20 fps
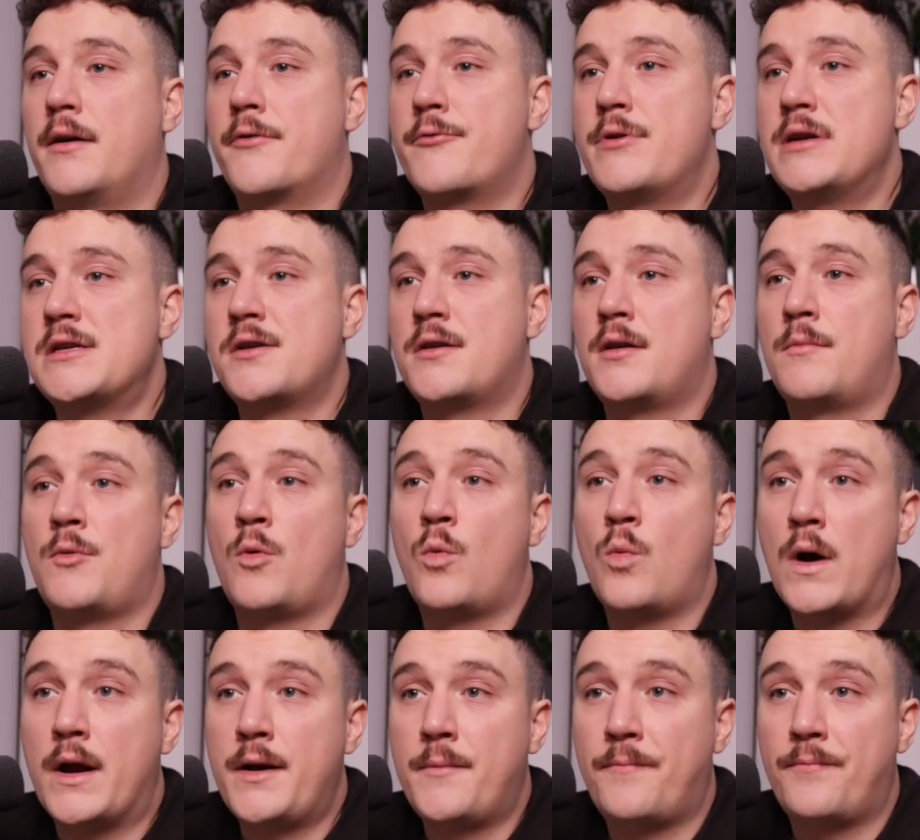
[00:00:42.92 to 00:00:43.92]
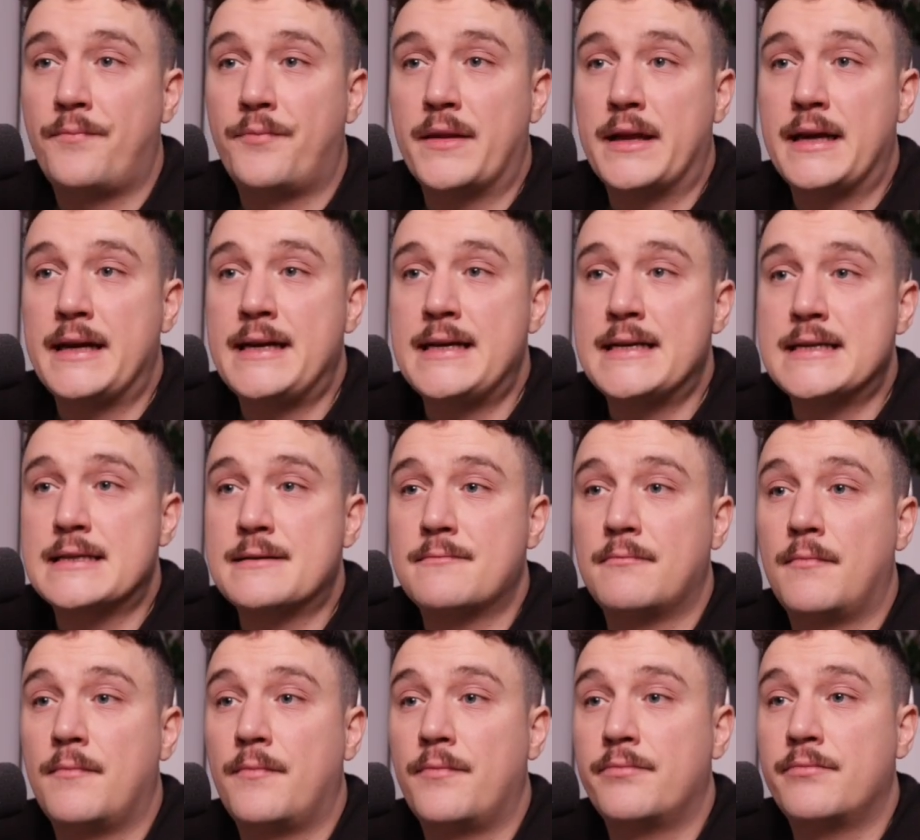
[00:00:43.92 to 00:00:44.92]
Reason number 1 is
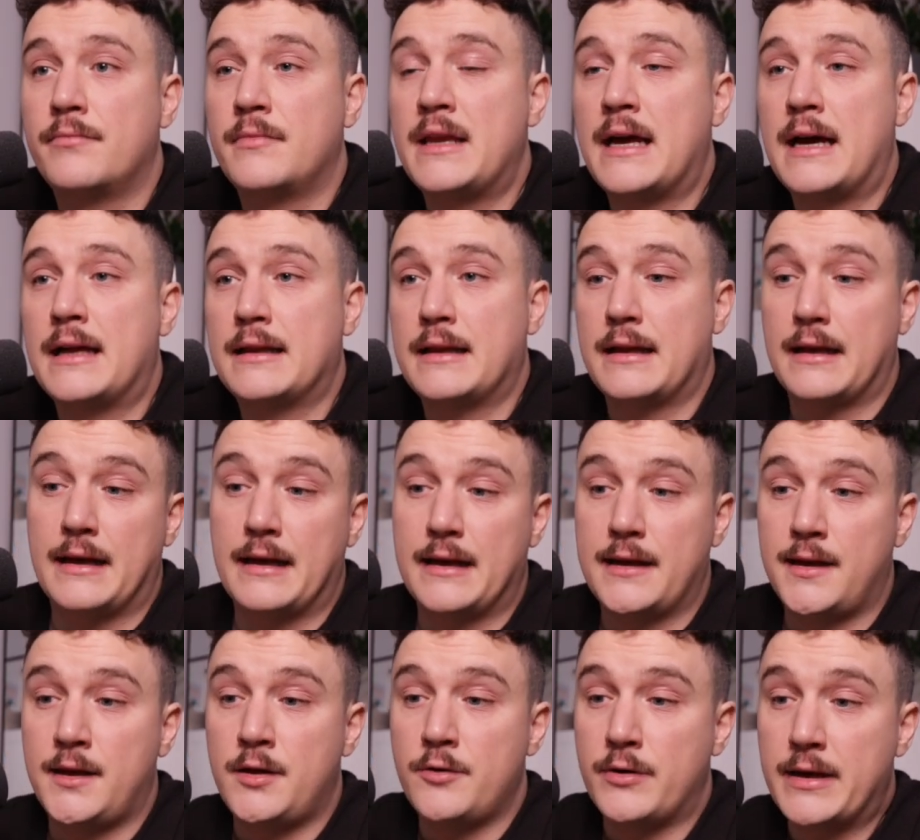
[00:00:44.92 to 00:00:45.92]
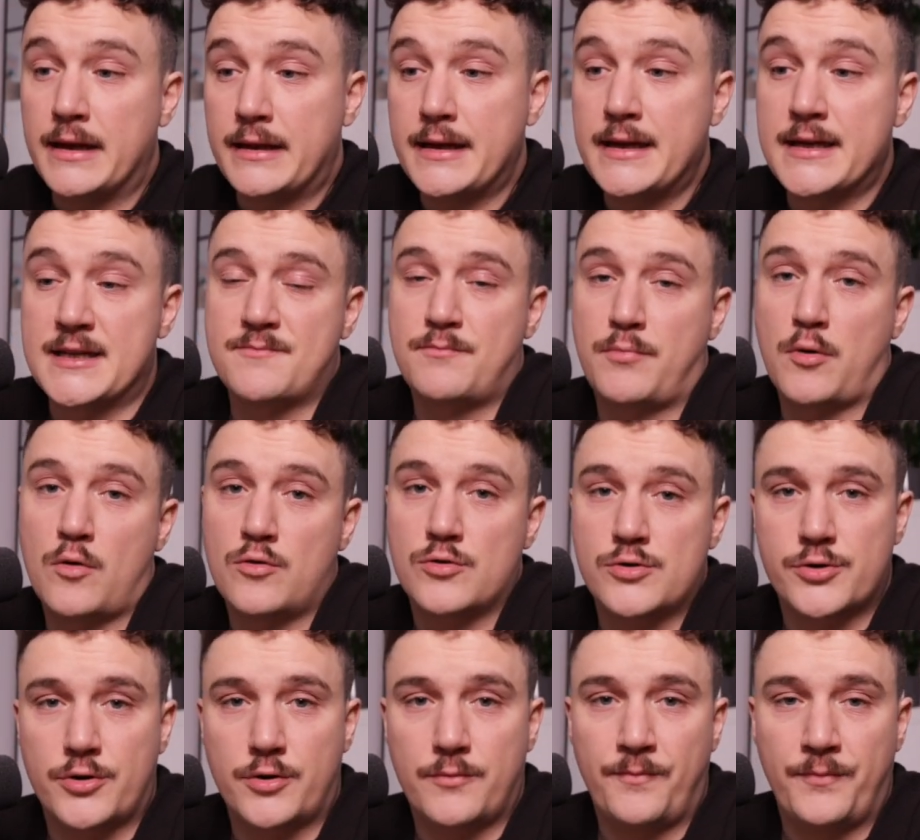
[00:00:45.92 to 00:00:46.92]
that you get
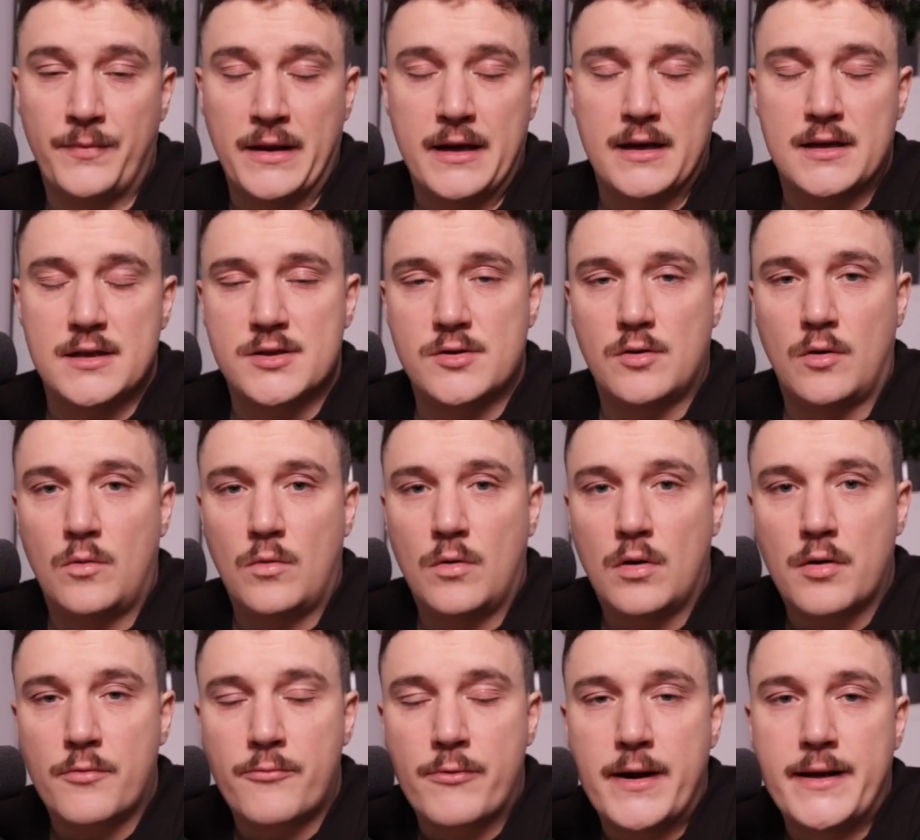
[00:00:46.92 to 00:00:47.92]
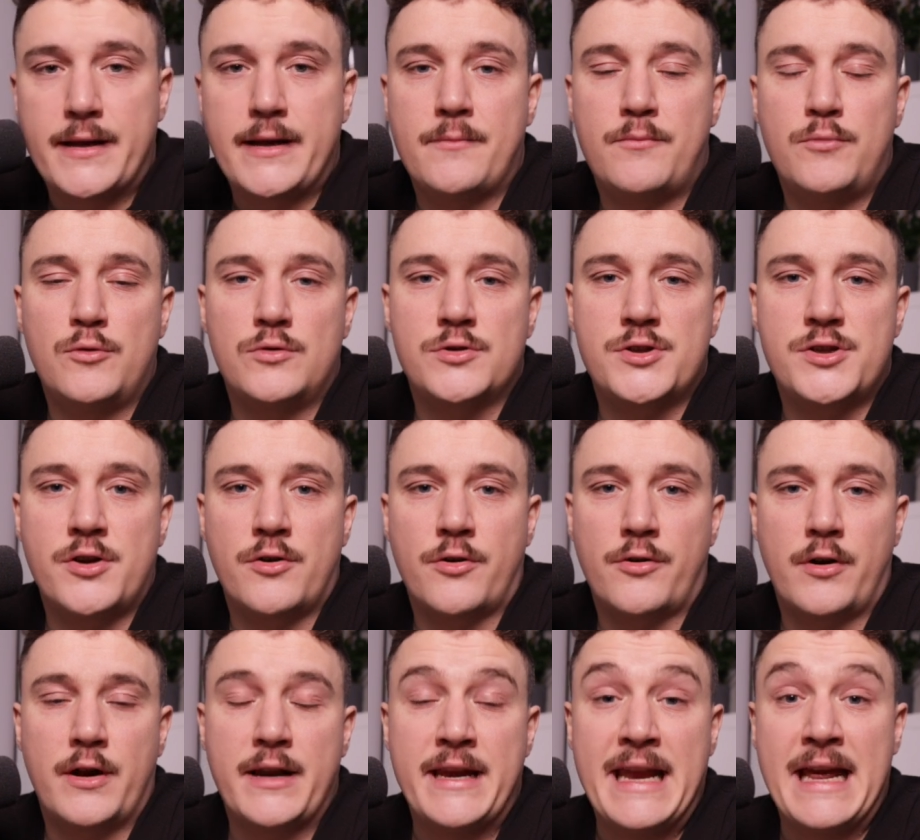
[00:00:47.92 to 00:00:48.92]
exposure. So writing puts
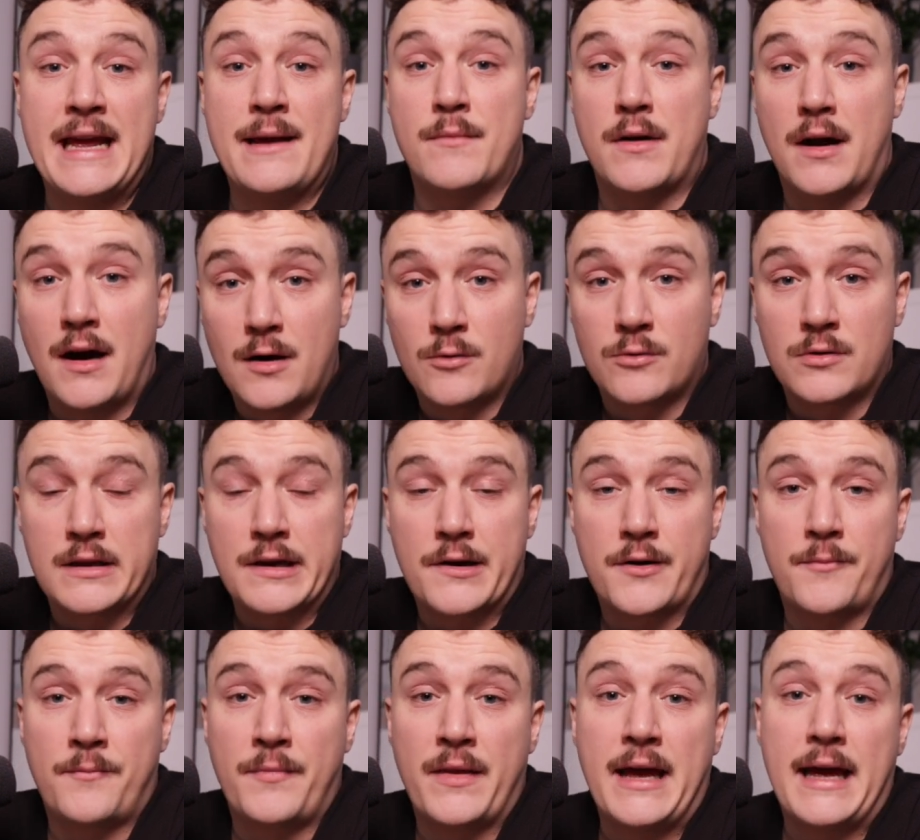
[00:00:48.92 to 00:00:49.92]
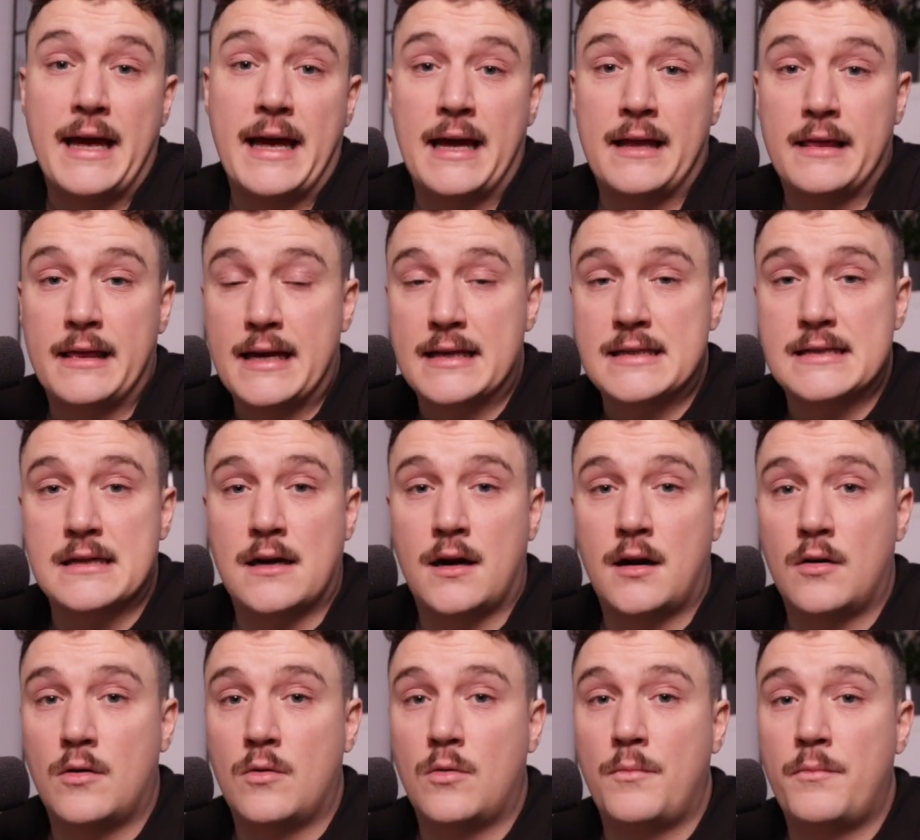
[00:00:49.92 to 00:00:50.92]
your name out there, and that's
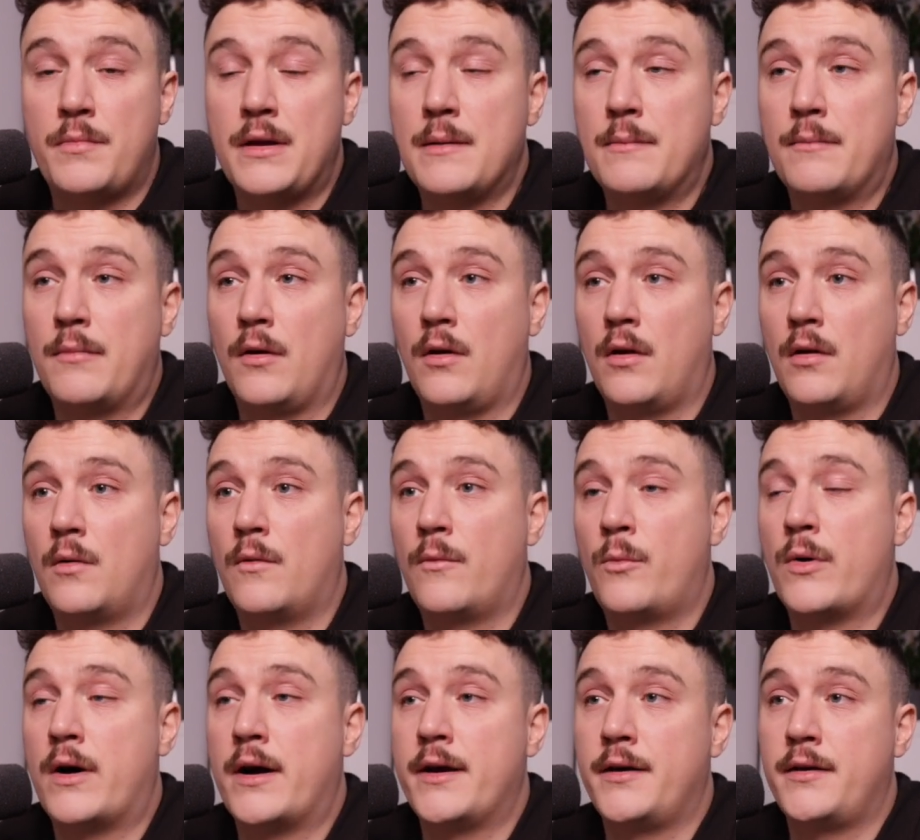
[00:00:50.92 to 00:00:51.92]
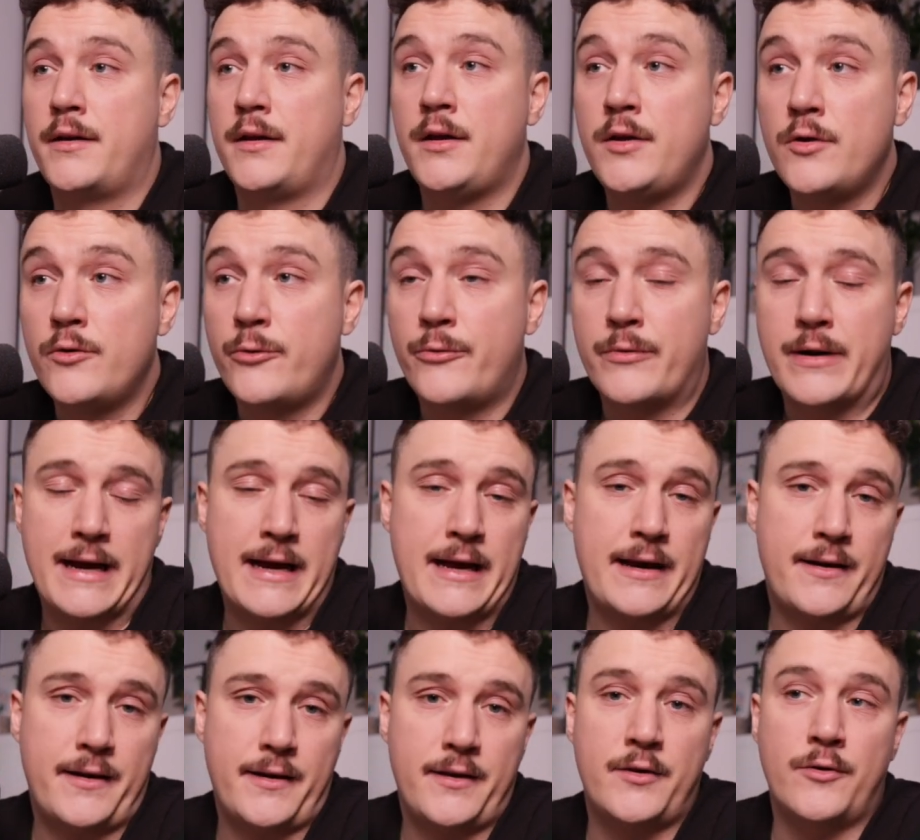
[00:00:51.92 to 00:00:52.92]
how people find you
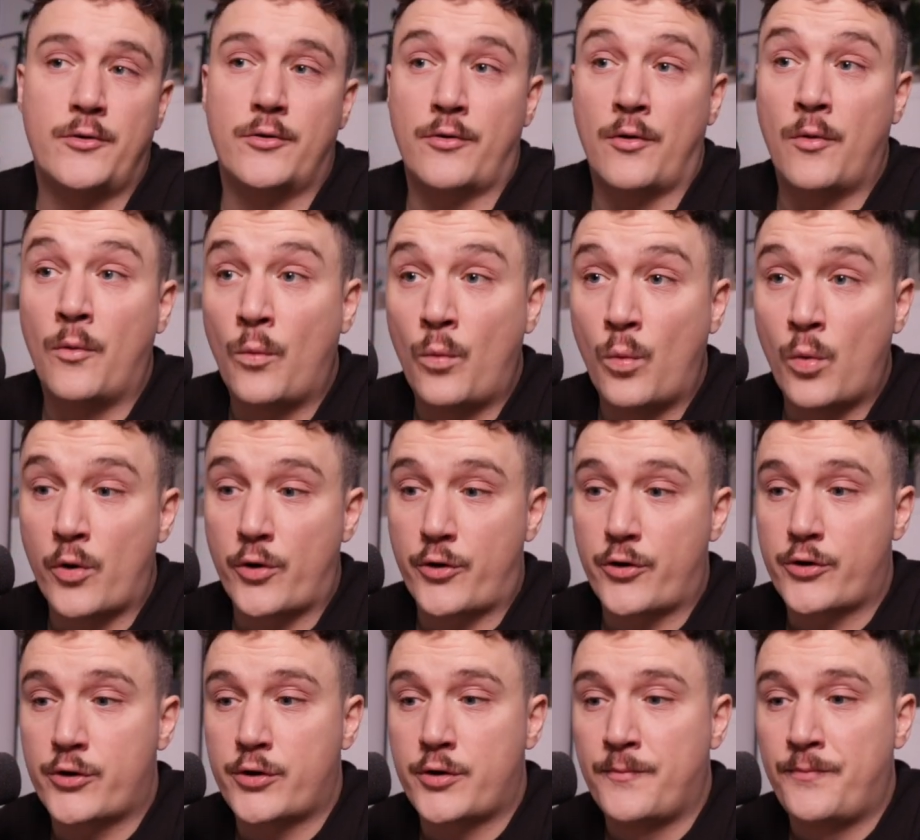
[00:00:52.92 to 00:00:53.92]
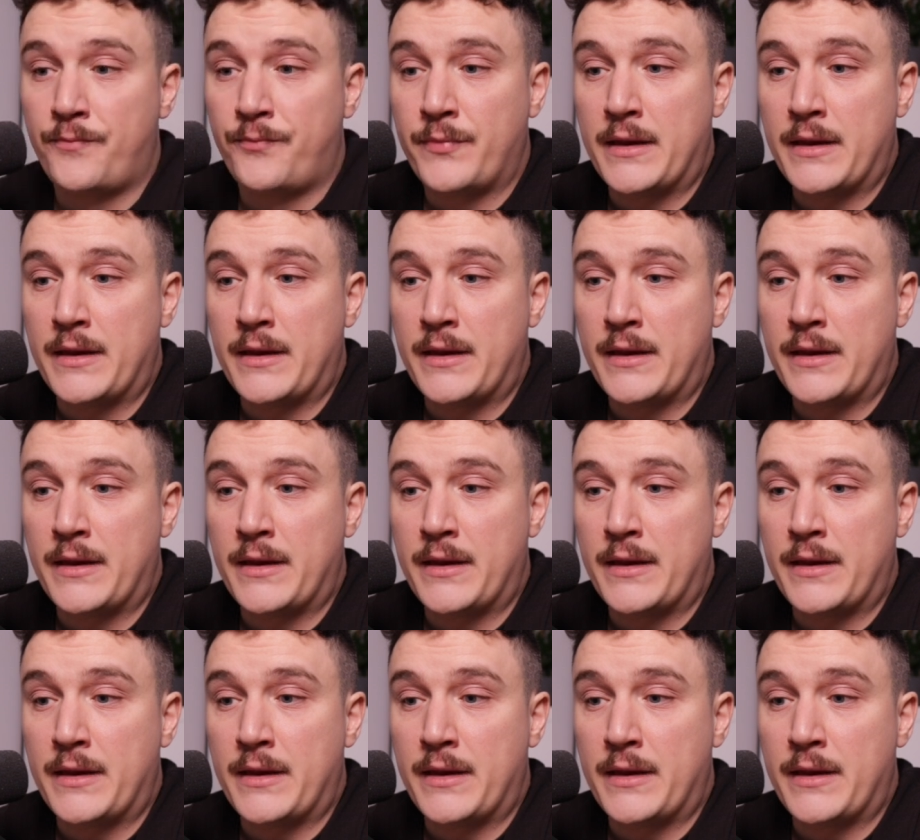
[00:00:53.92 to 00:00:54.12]
and your work.